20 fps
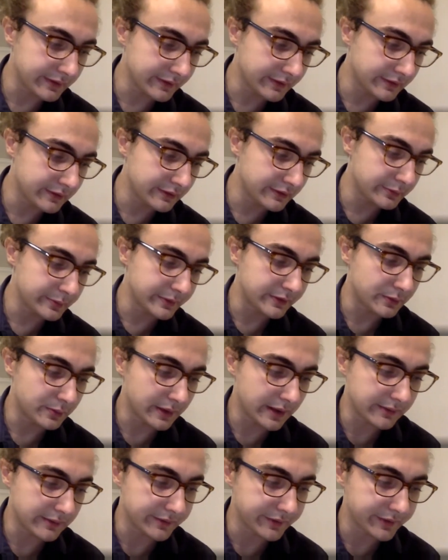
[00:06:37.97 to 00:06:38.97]
let's choose pin
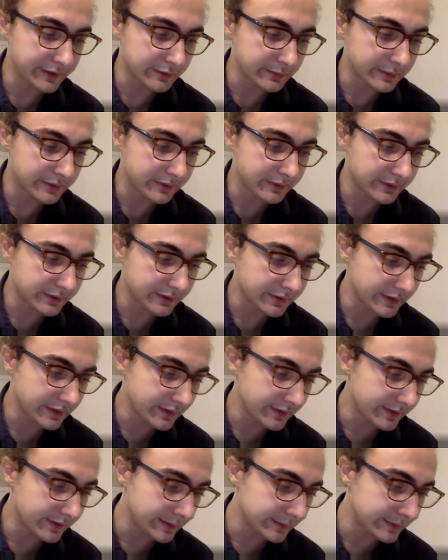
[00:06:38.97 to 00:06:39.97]
12 instead of pin
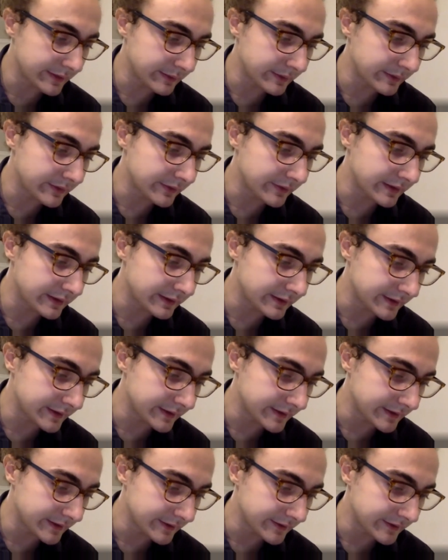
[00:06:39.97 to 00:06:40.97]
13. It seemed that we just got
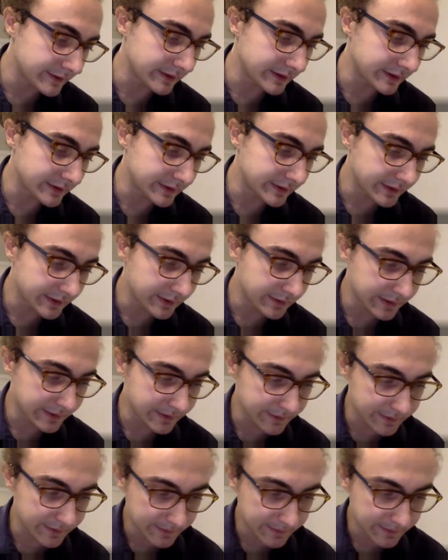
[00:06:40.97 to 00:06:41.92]
lucky, or unlucky rather.